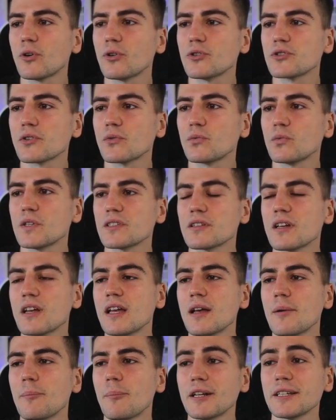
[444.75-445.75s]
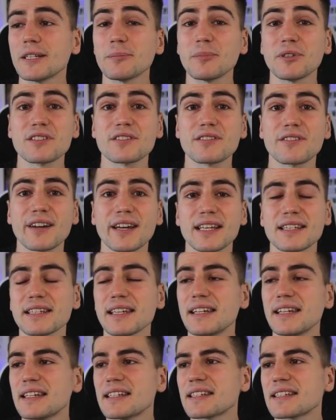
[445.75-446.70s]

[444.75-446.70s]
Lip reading: also with multiple threats,